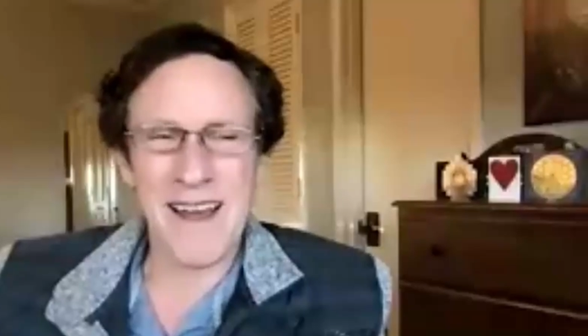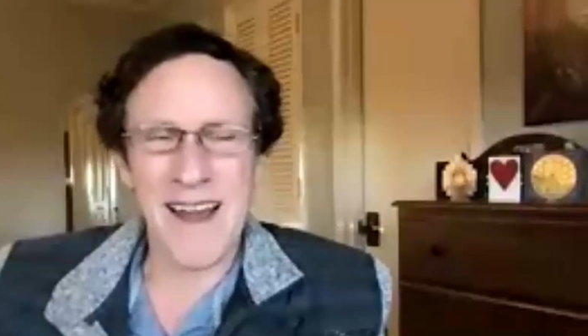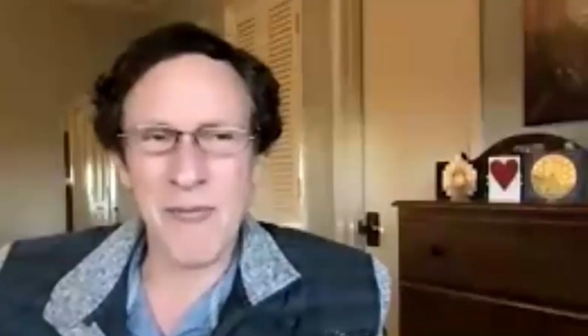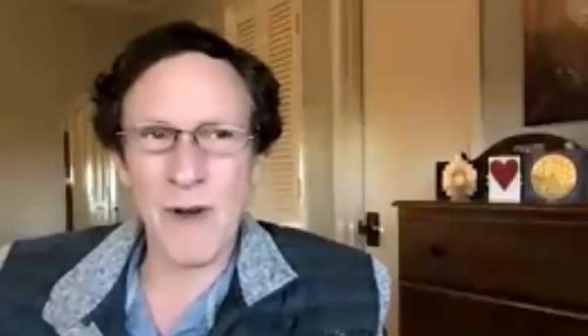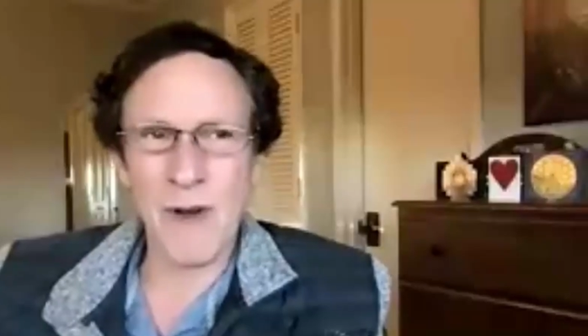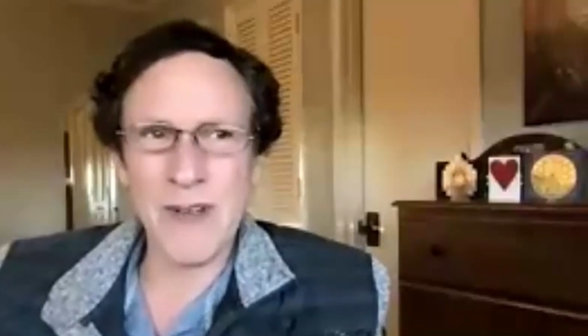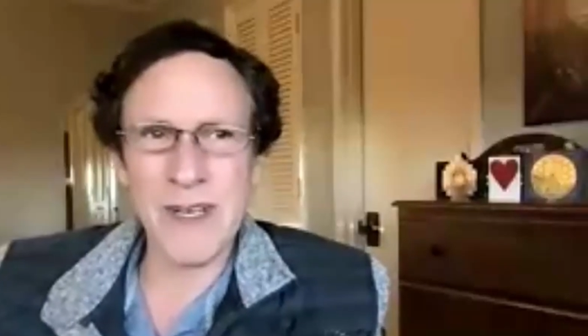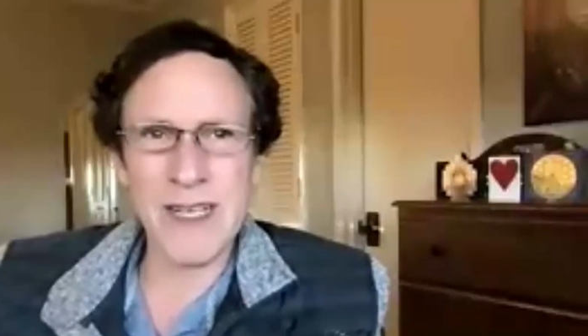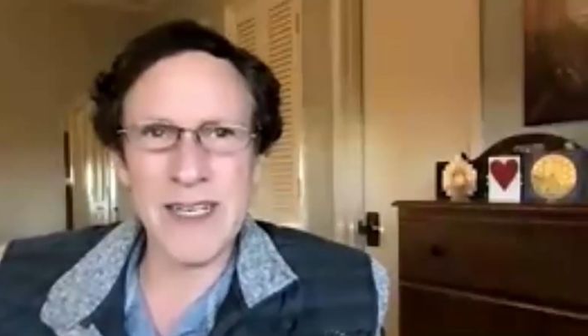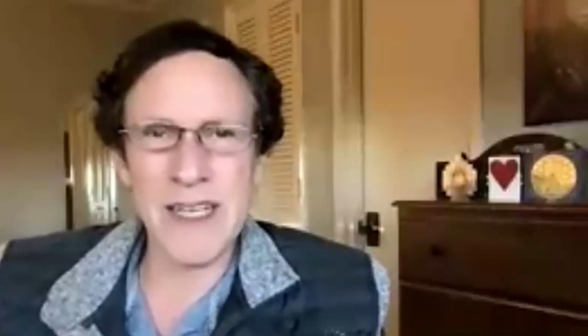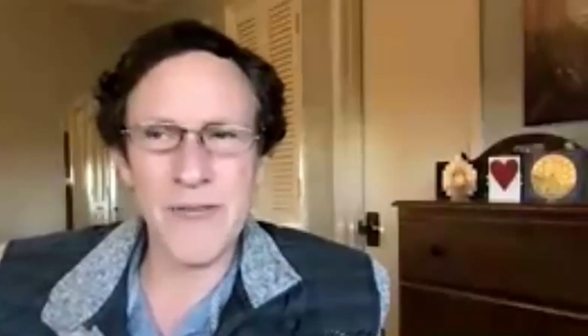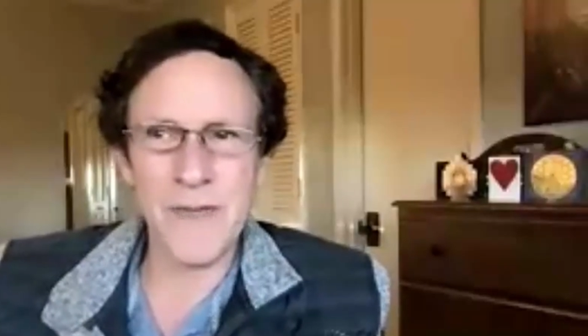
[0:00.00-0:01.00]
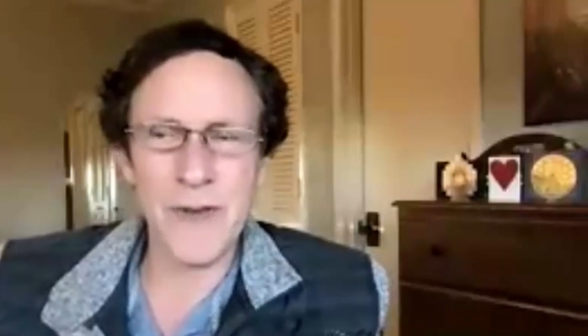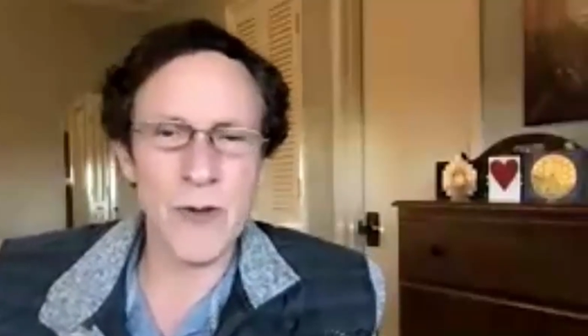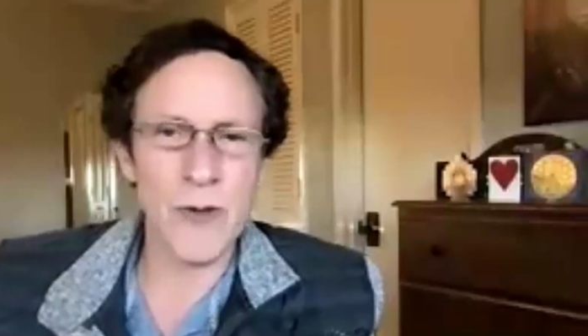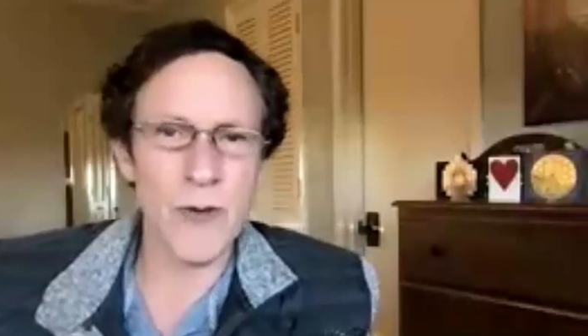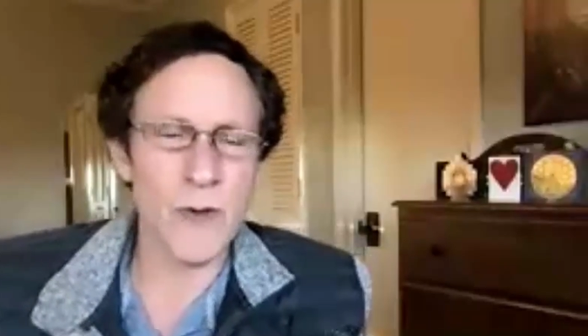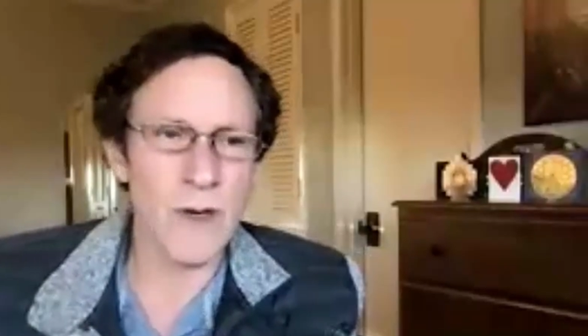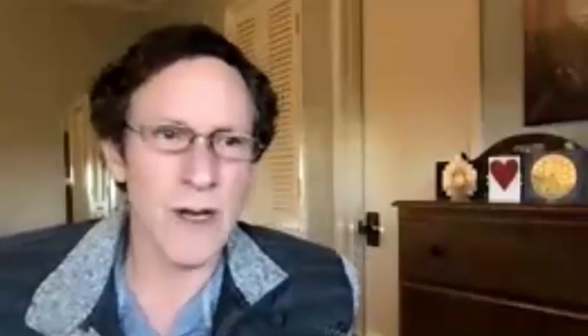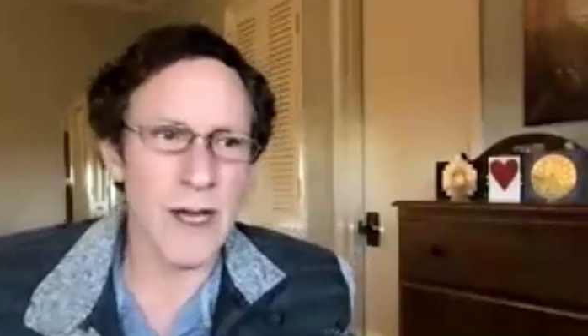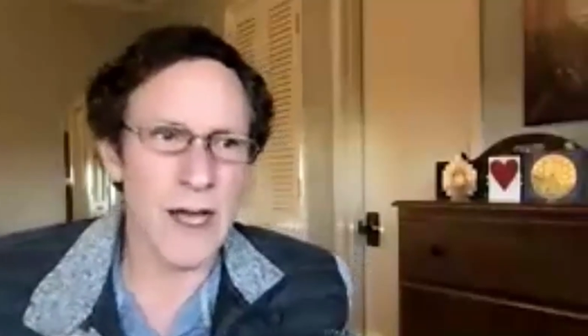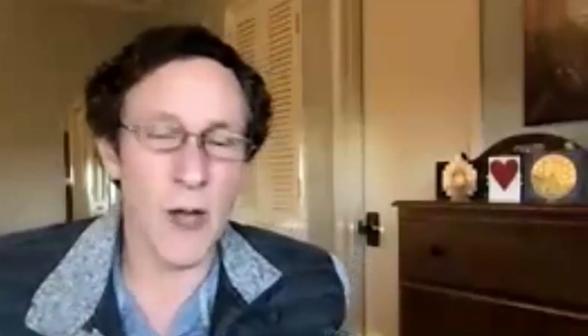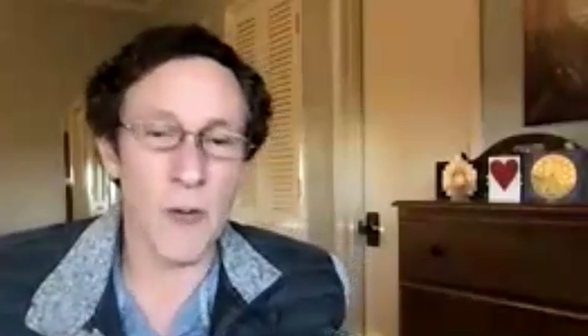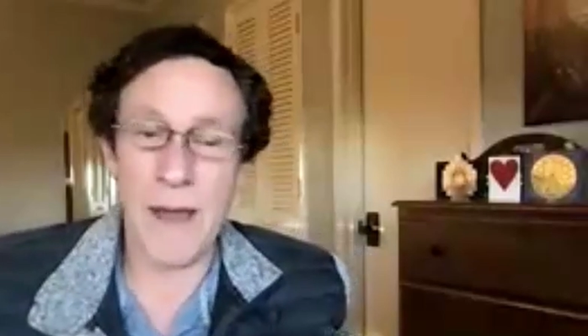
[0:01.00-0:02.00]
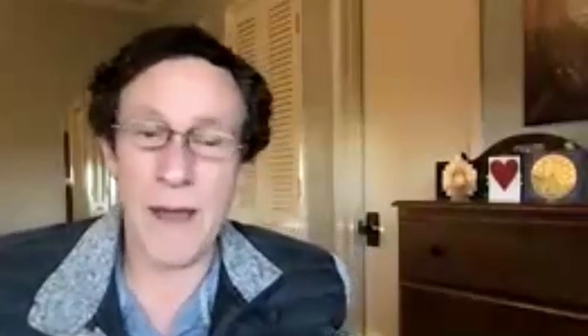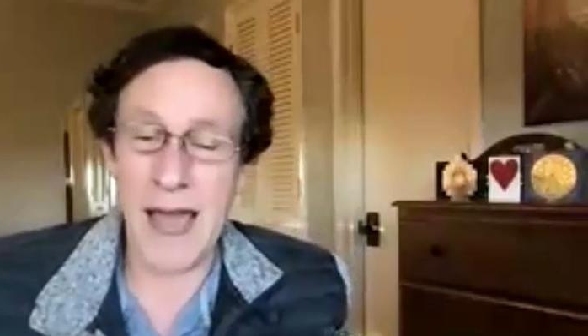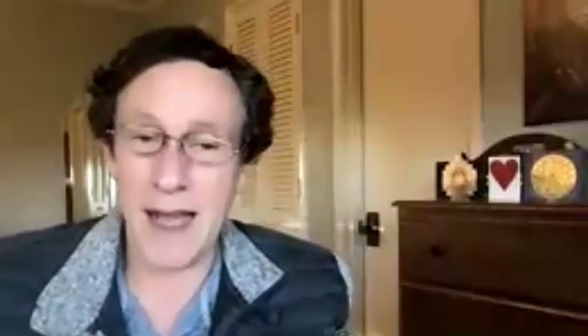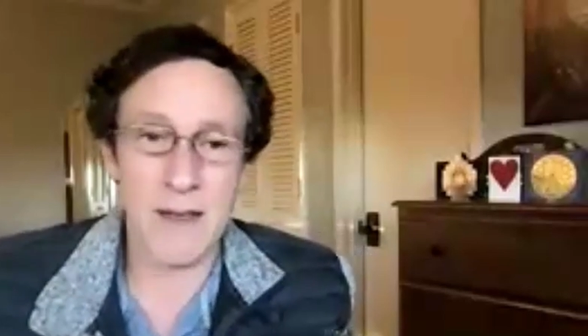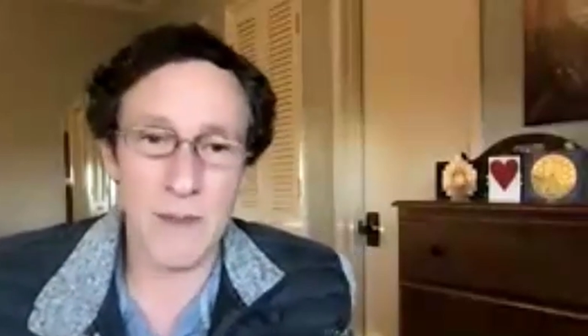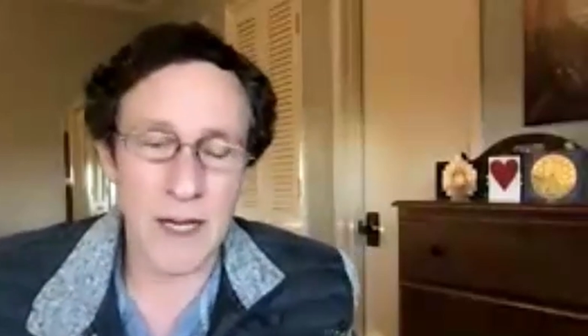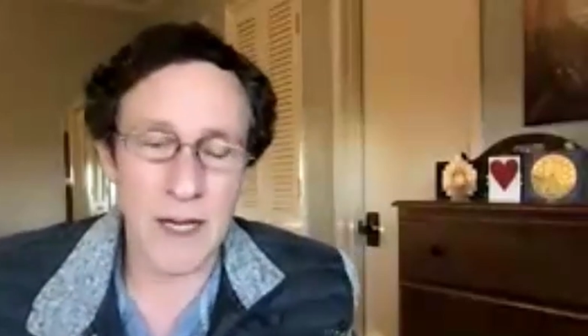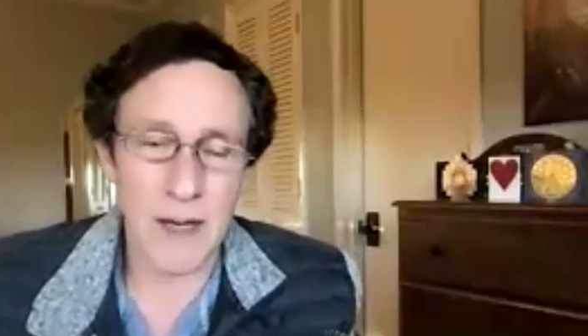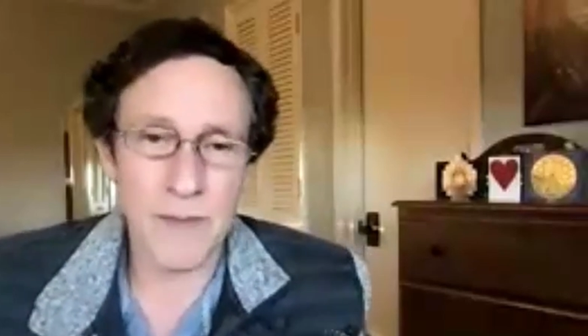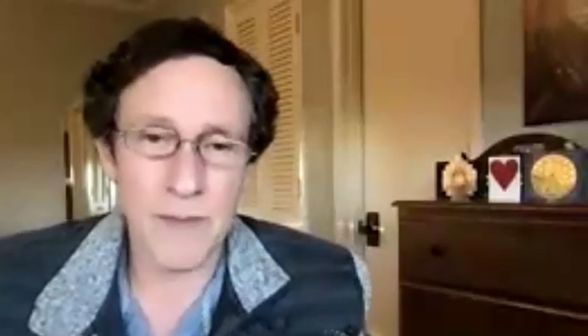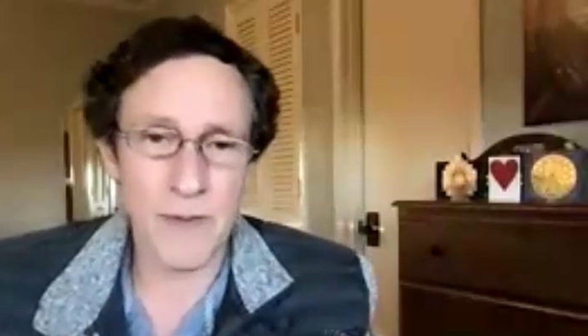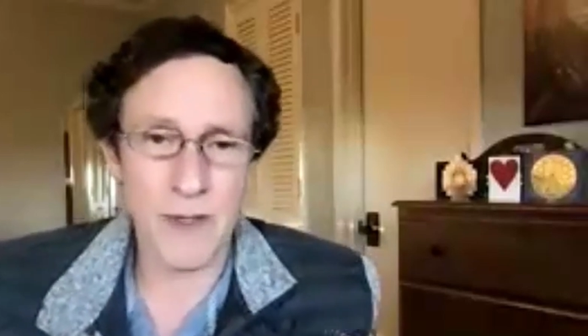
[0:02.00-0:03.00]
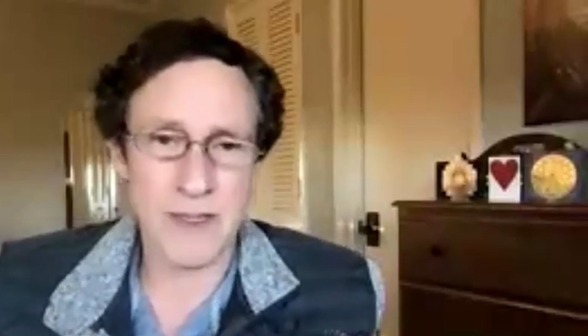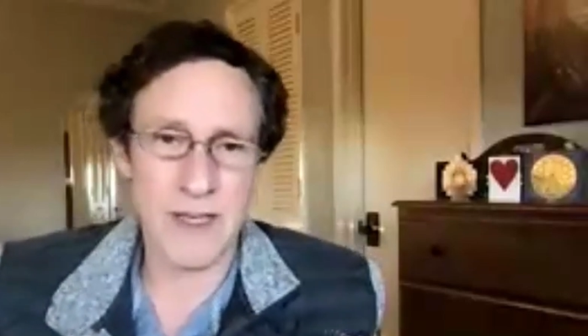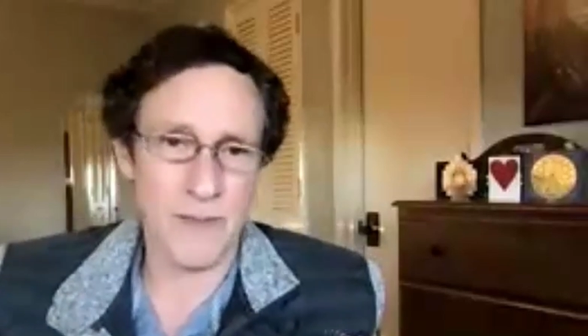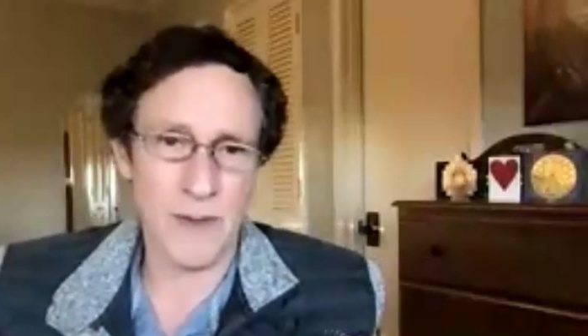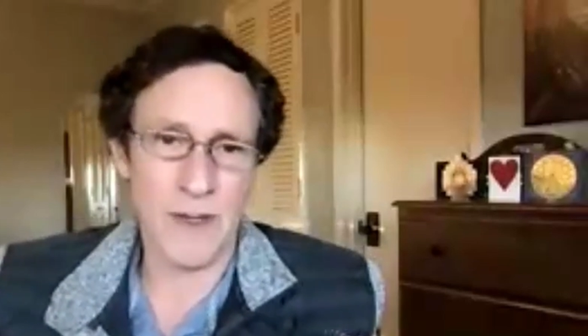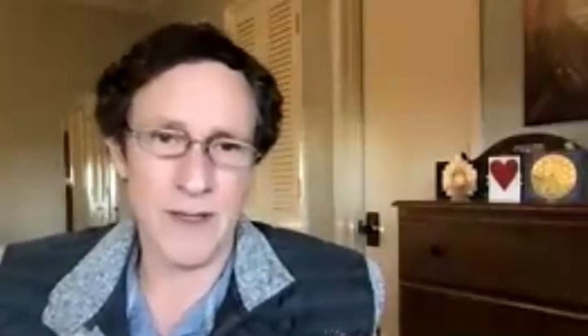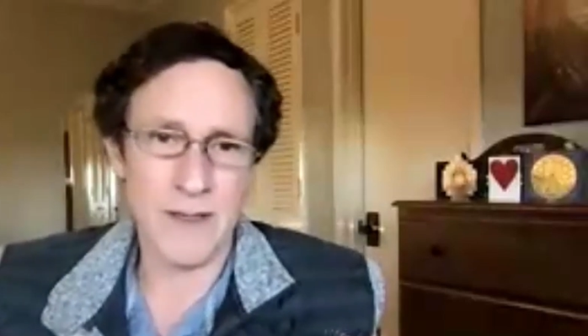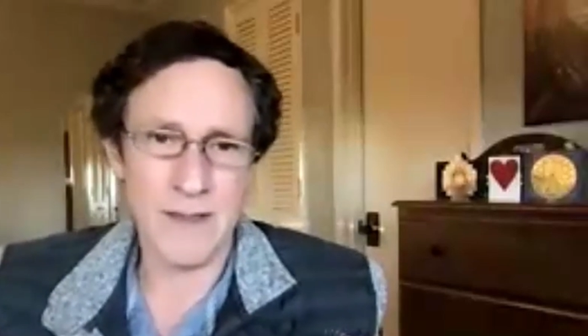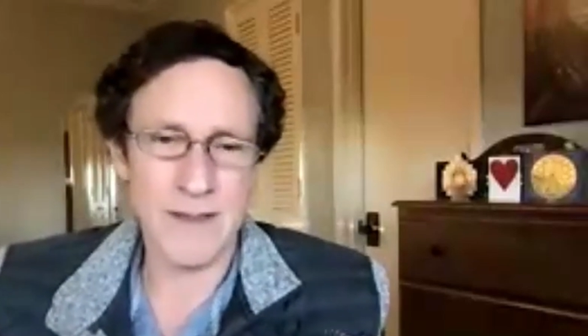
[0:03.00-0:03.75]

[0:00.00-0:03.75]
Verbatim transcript: I'm wondering if you help pack them up, for example.